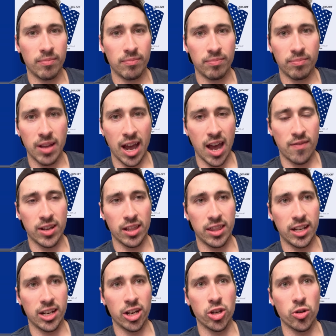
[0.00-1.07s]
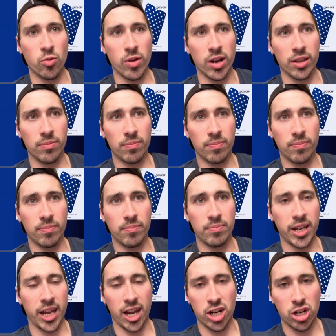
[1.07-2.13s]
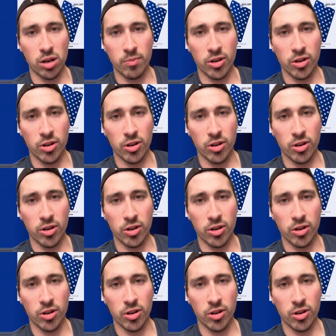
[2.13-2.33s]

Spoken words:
that have nothing to do with Tangem